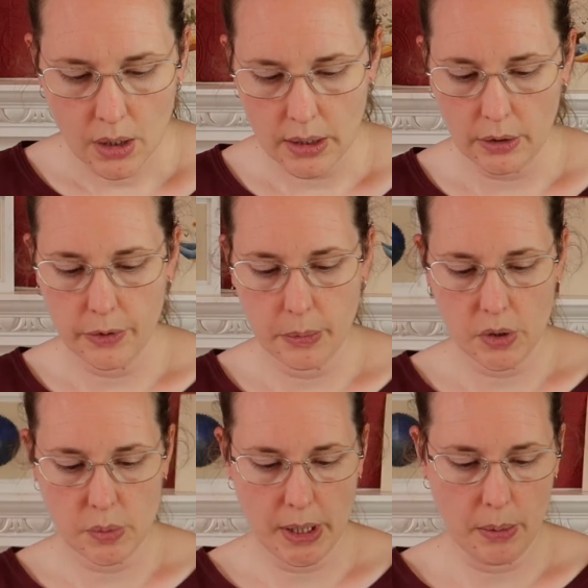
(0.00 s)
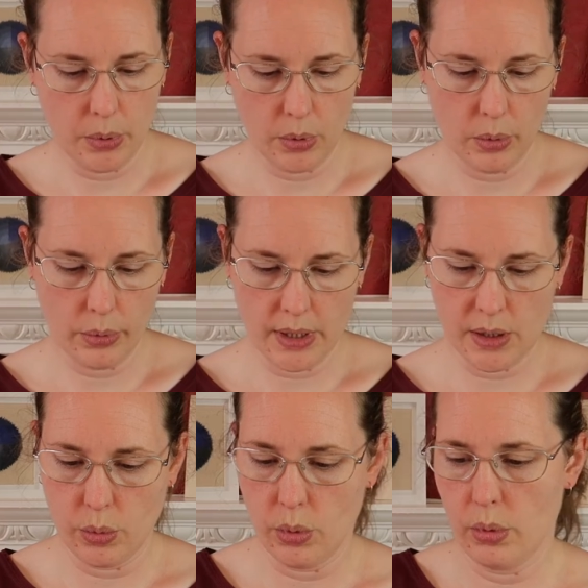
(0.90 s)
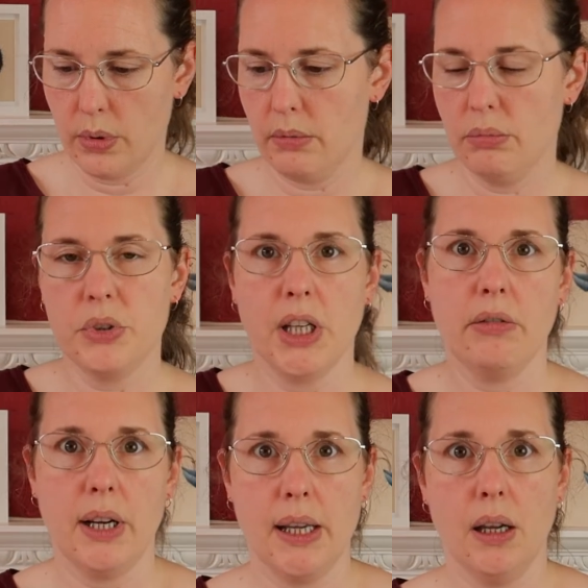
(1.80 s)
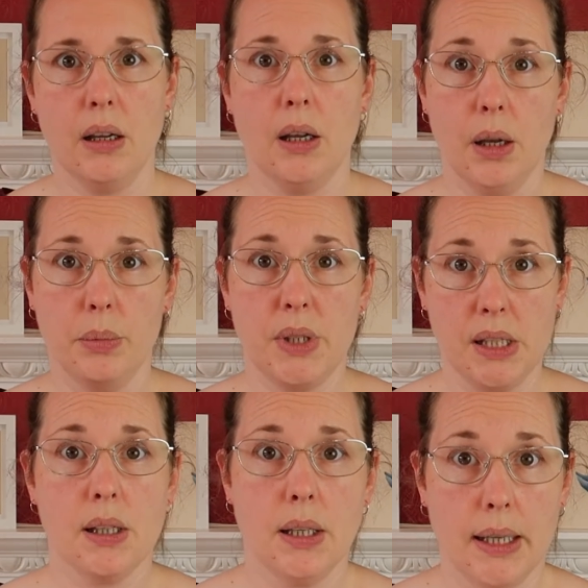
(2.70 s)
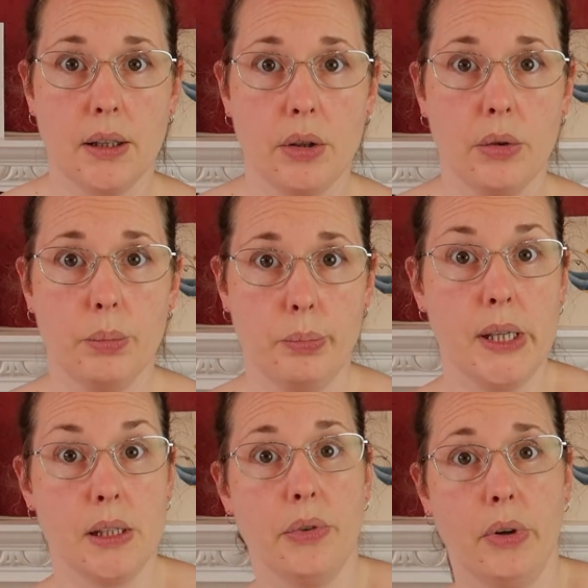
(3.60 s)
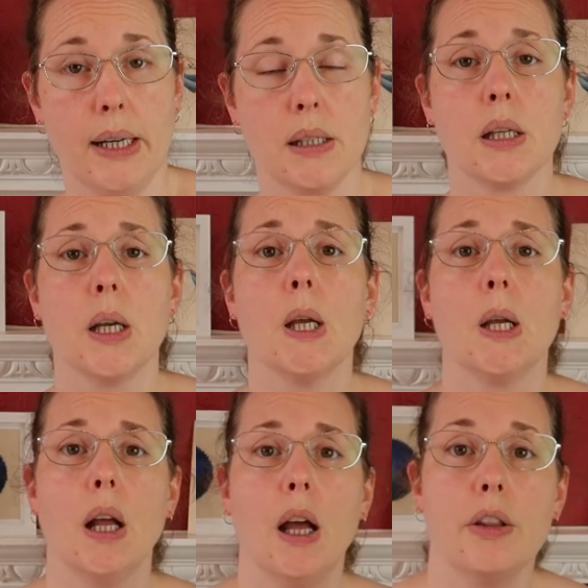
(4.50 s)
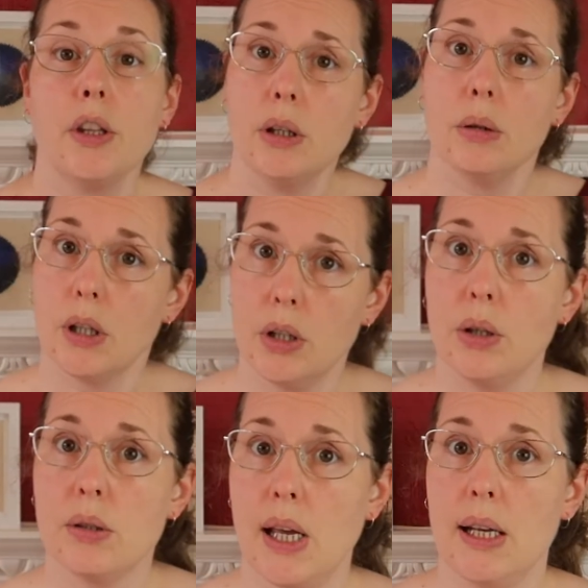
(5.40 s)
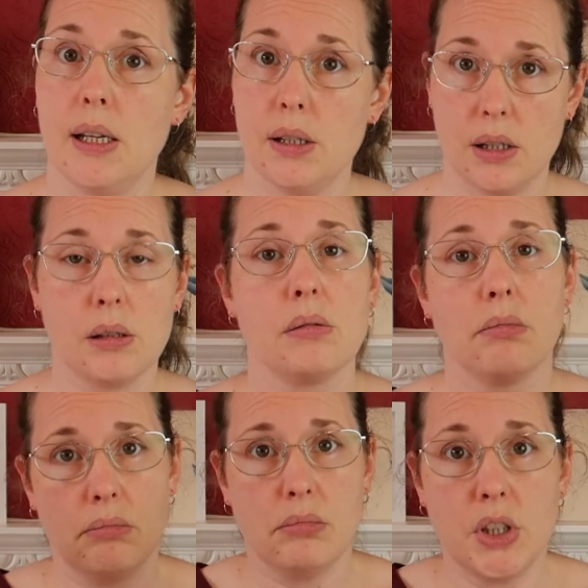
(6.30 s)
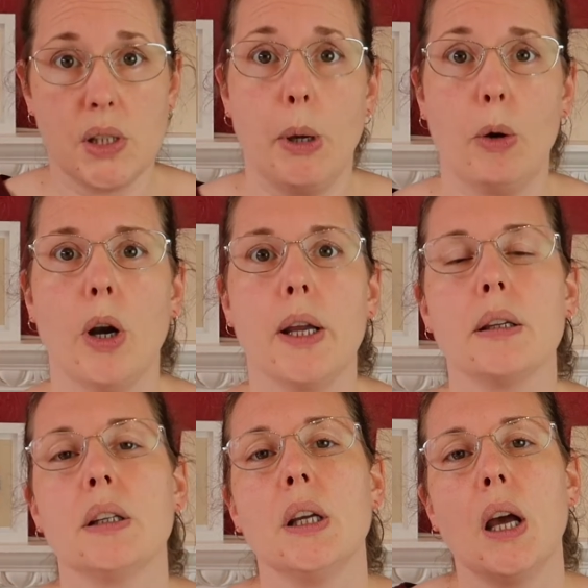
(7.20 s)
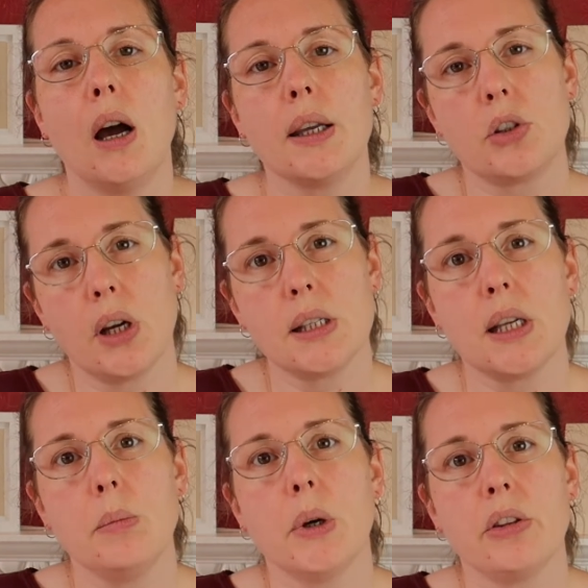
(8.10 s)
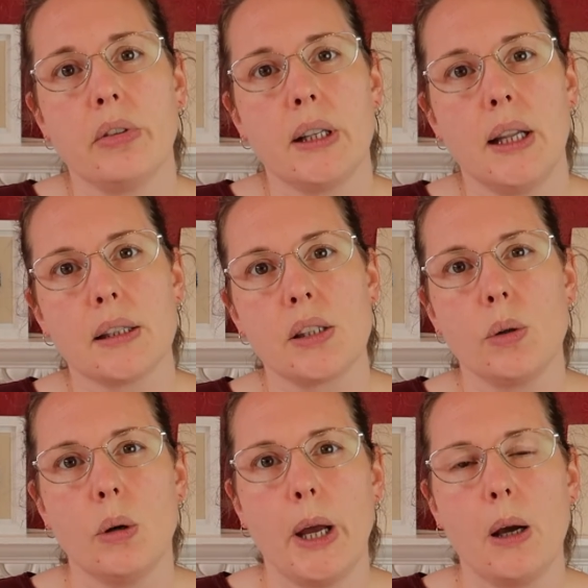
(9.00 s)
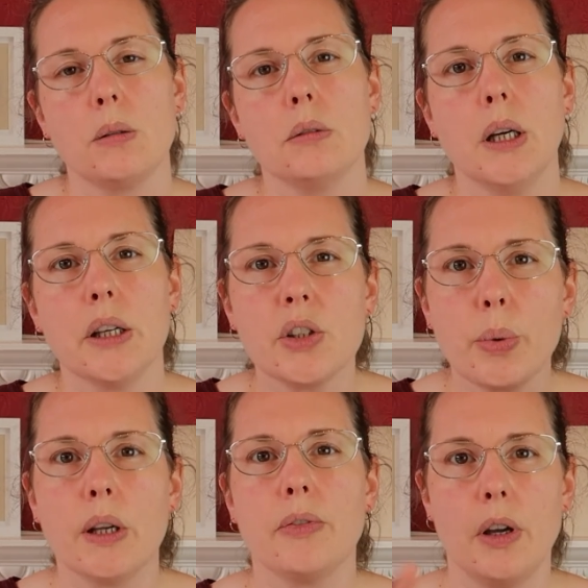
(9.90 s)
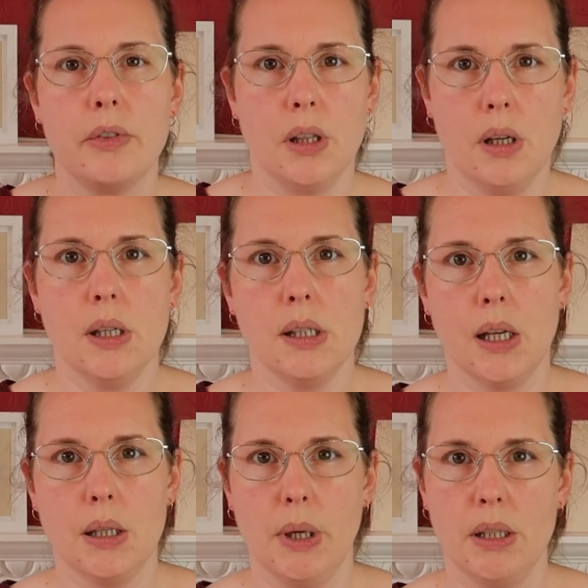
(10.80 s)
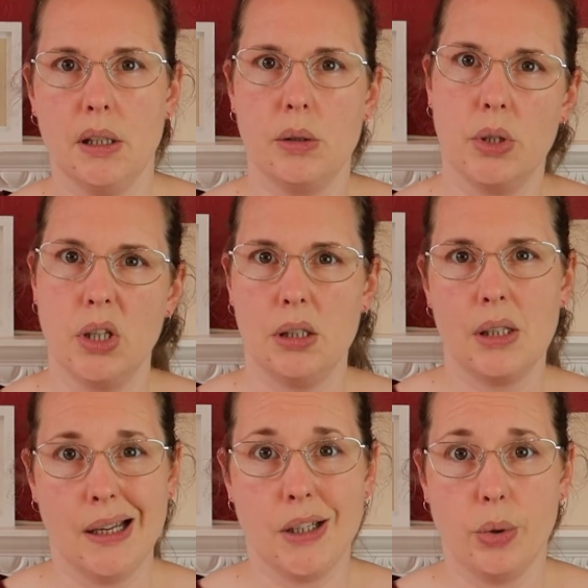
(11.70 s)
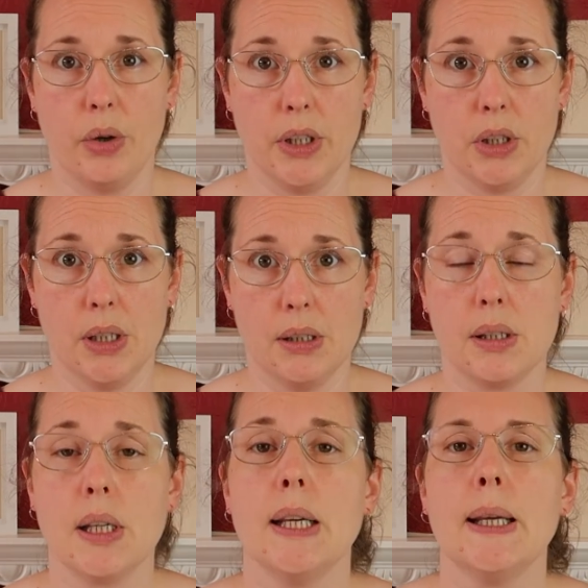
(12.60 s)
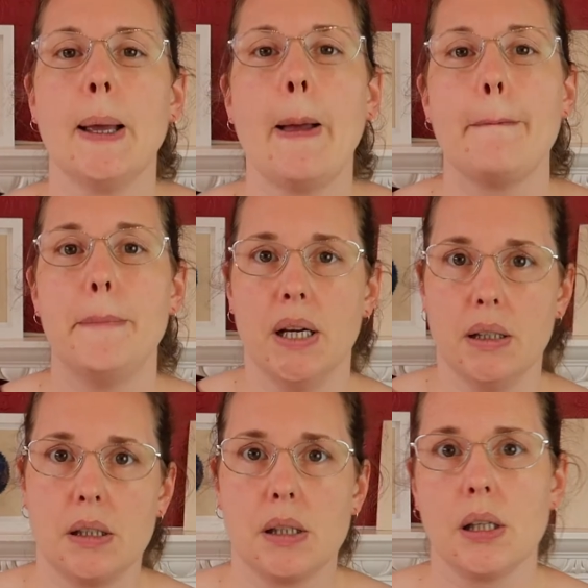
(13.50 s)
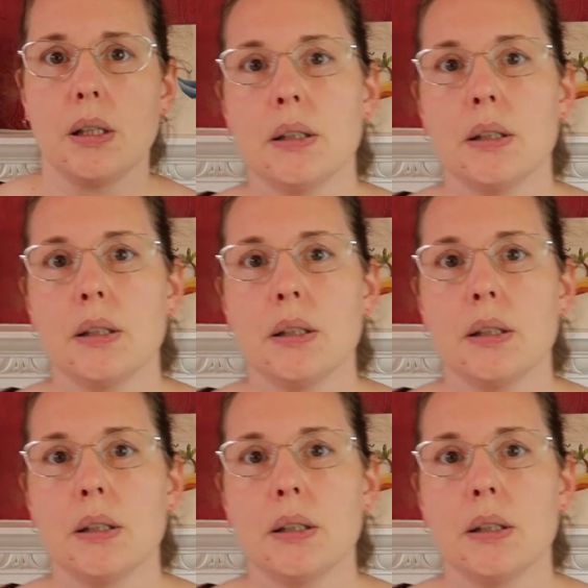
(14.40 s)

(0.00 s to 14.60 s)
Now, for most people, this will generate a decent length piece of thread that you can use, and is just about right. I try to keep my thread lengths to about 25 to 30 centimetres, which is 10 to 12 inches. But